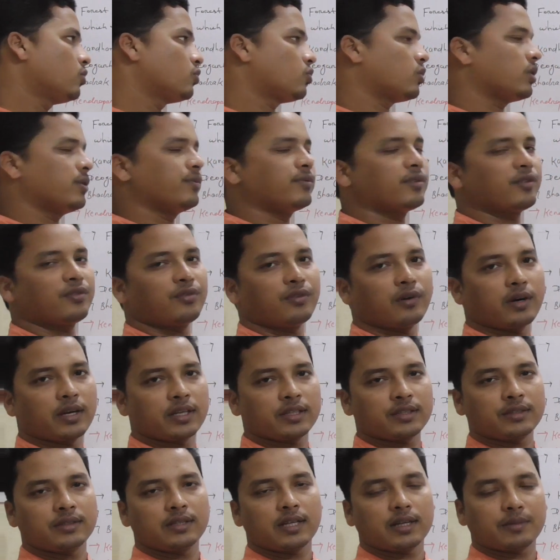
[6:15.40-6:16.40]
So if the
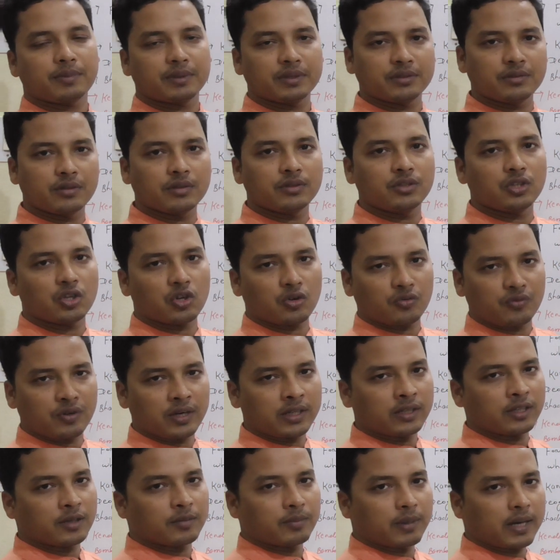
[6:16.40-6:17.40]
forest, that means the
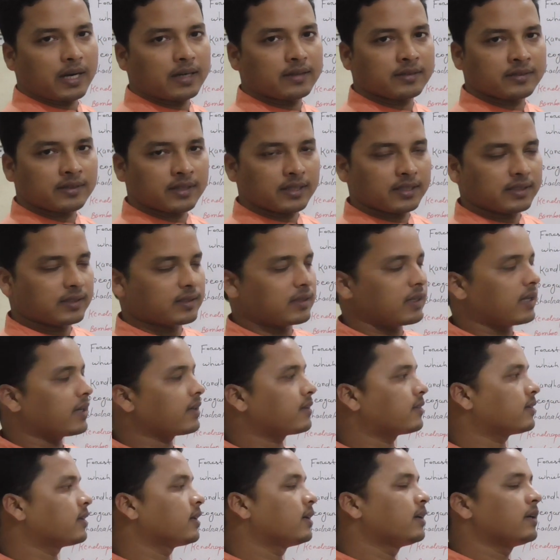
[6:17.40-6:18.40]
xerophytic plants is
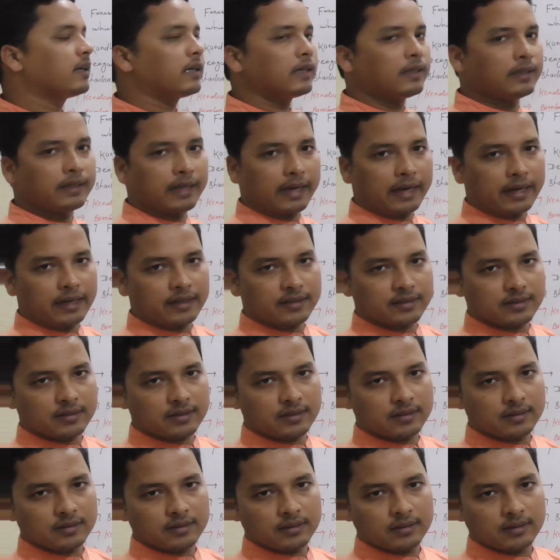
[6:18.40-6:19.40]
like
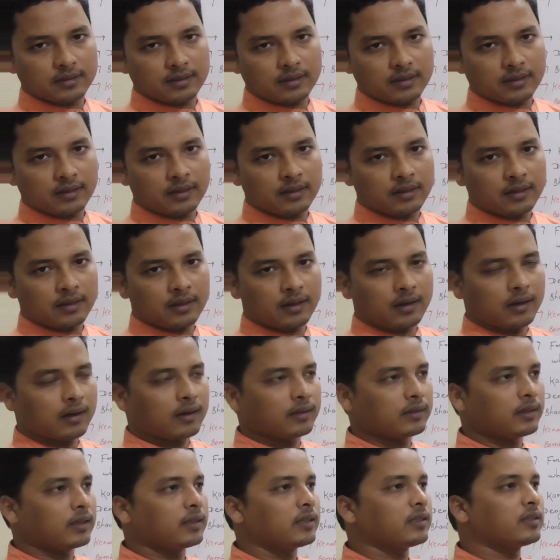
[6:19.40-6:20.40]
dates,
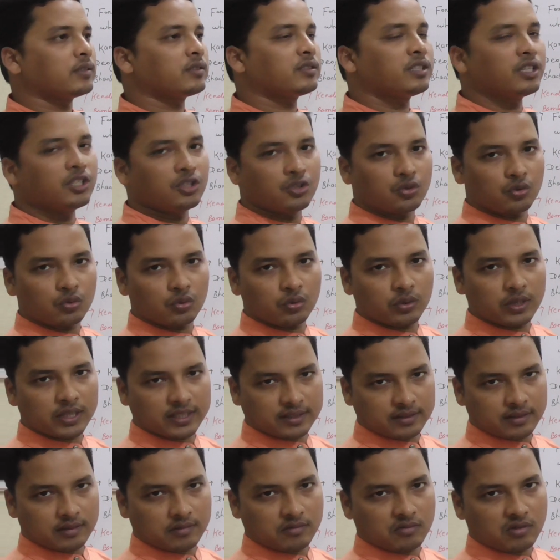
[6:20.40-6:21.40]
uh, that is siju,
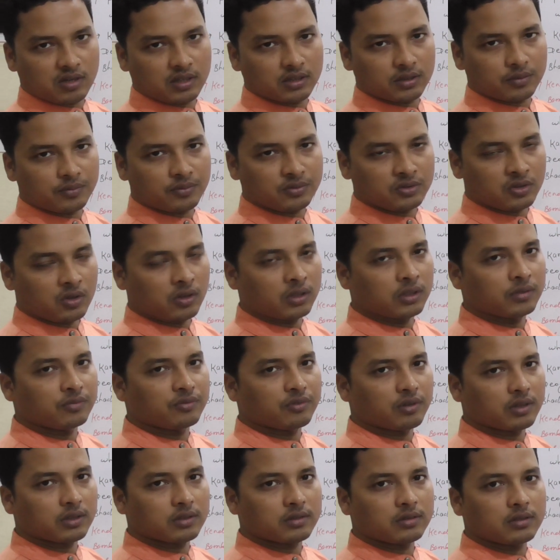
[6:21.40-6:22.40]
etc. The thorny
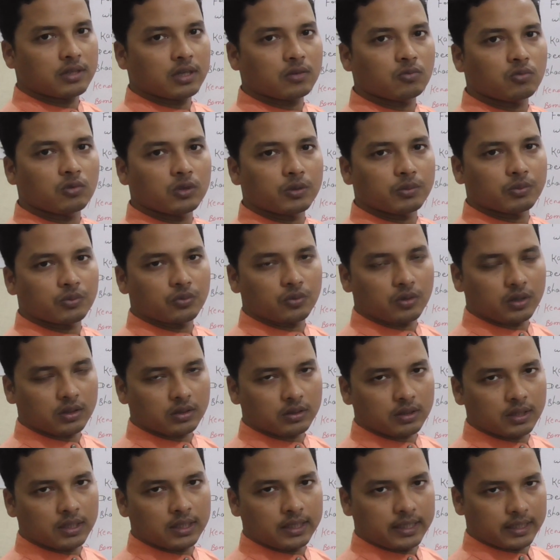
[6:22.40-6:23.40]
forest, that would be
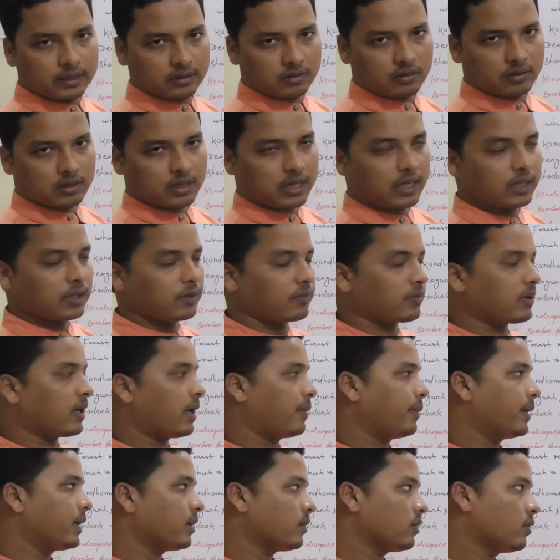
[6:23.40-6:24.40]
what? A desert kind of
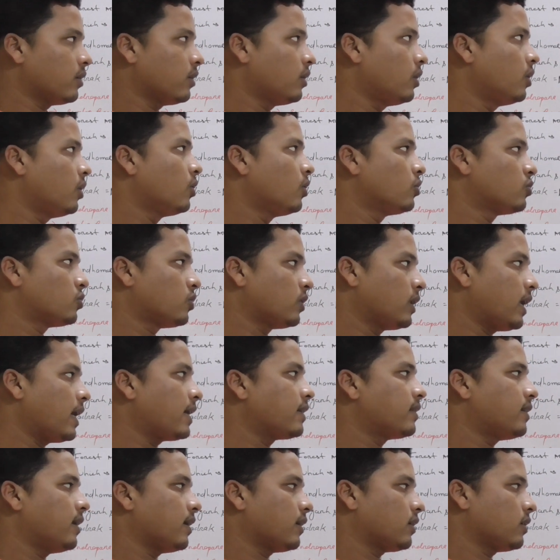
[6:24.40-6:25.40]
climate. So
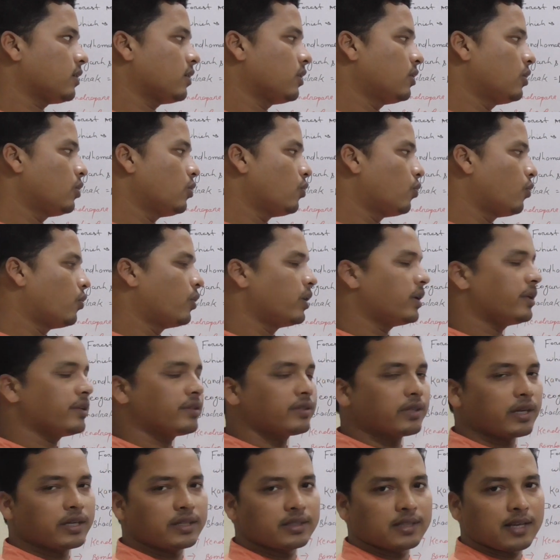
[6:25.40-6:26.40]
like that.
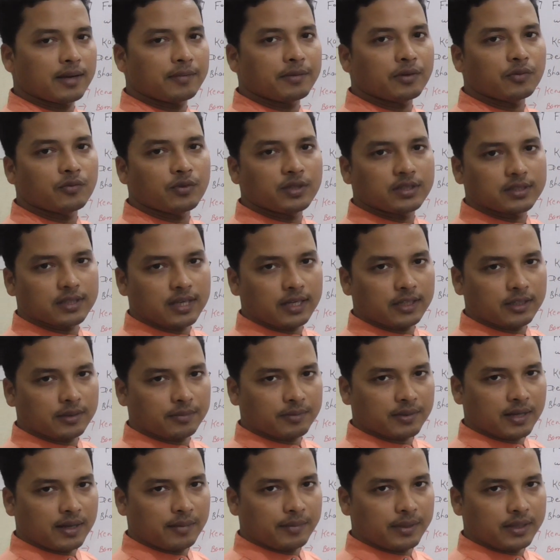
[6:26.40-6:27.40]
Odisha is having
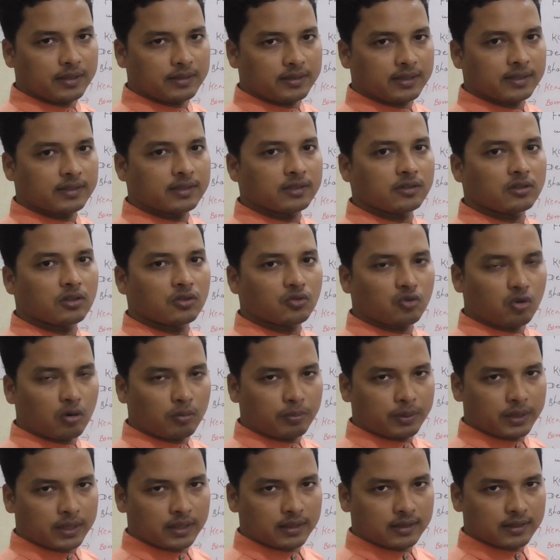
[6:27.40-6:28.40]
of climate. This is the
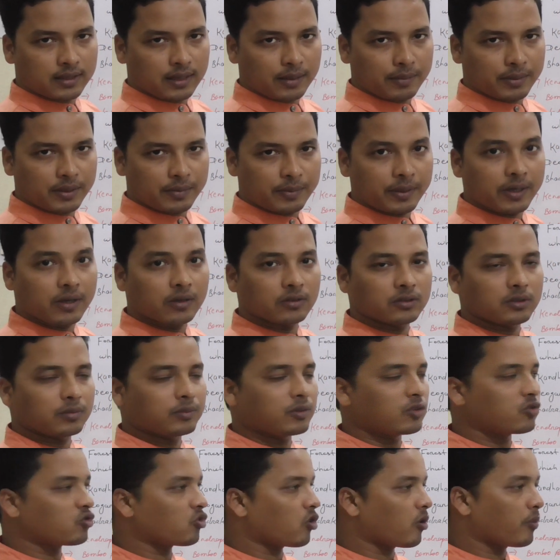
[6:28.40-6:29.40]
tropical climate because of
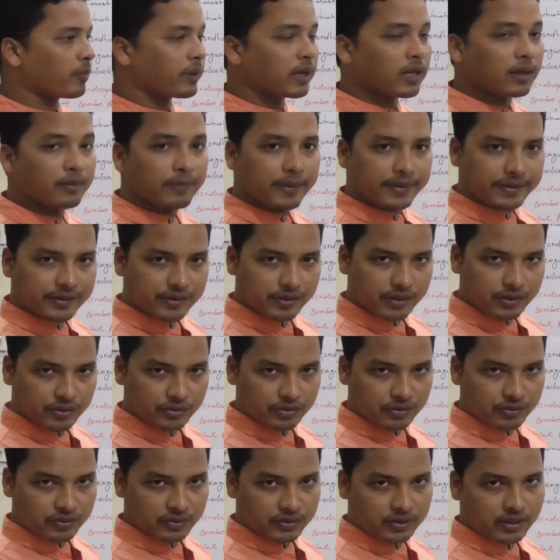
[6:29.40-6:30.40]
the tropical
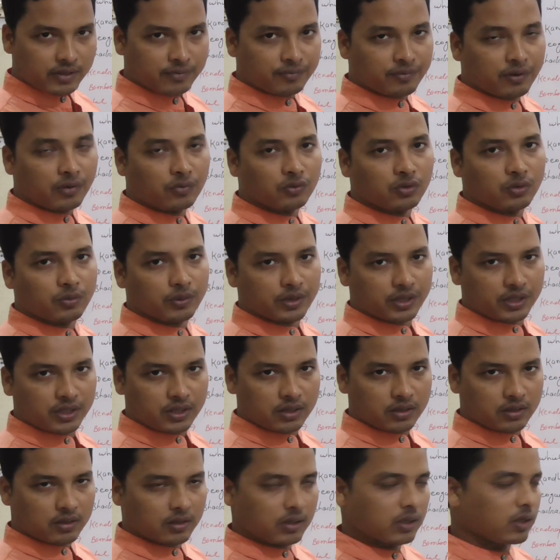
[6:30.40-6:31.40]
vegetations are found over
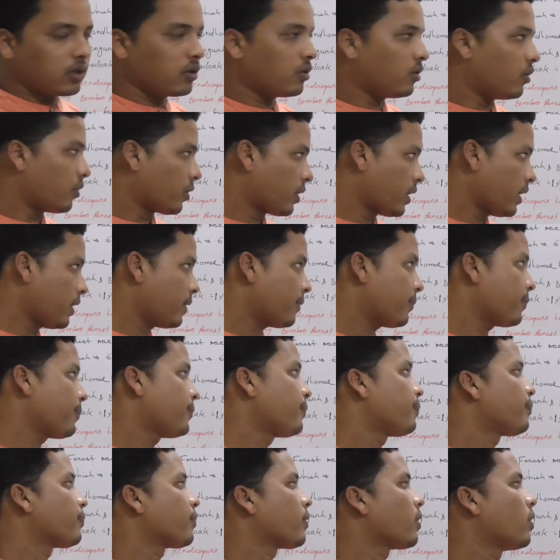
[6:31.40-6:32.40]
here. Okay.
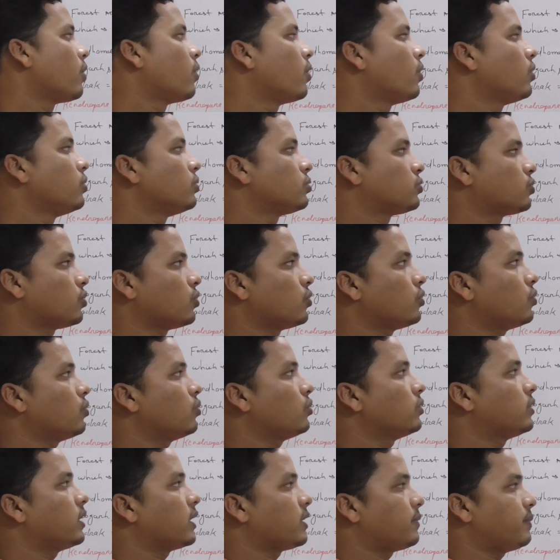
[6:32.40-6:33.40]

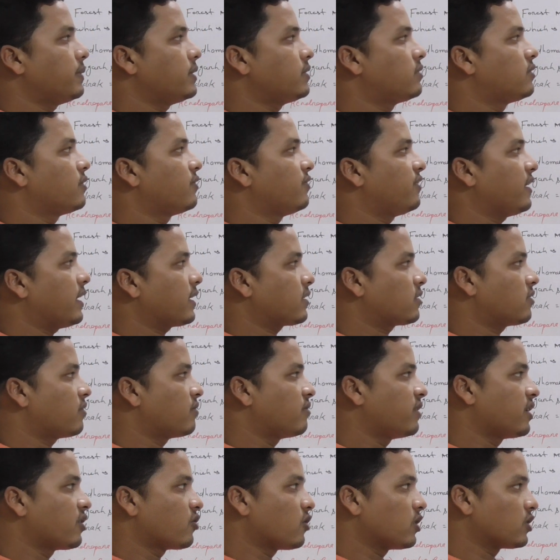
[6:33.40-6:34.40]
So that means the factor
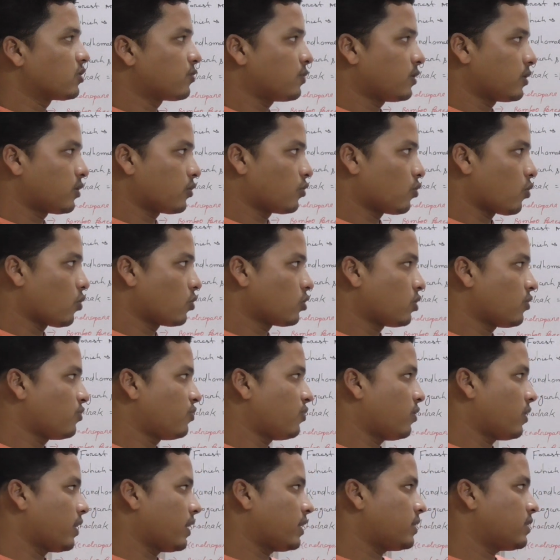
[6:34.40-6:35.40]
records for the growth
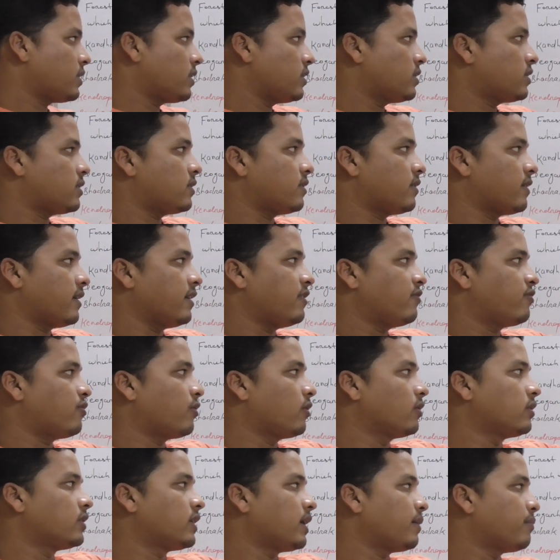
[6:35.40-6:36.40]
of forest is
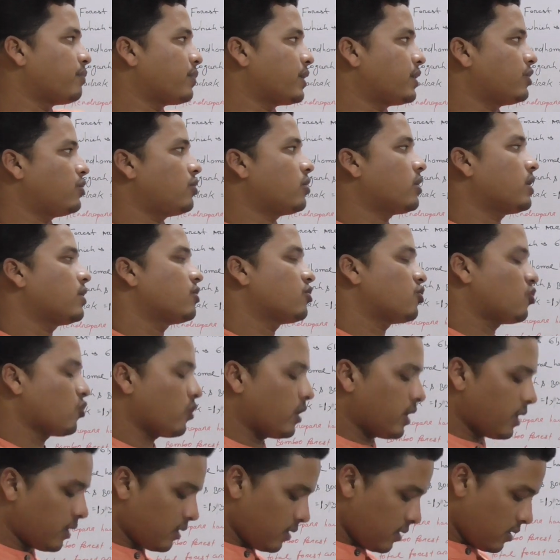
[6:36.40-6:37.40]
rainfall, temperature and
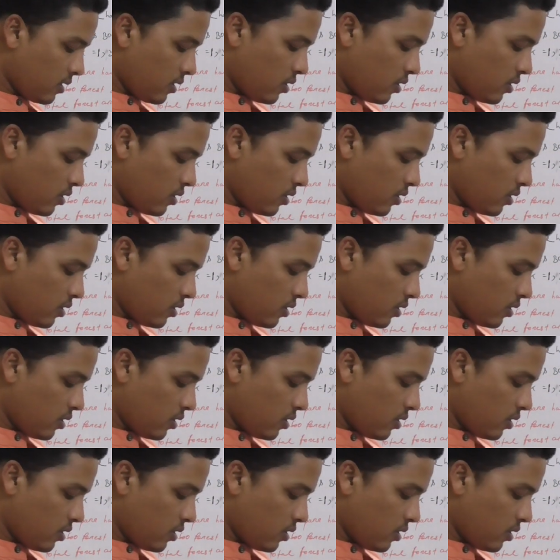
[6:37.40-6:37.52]
soil.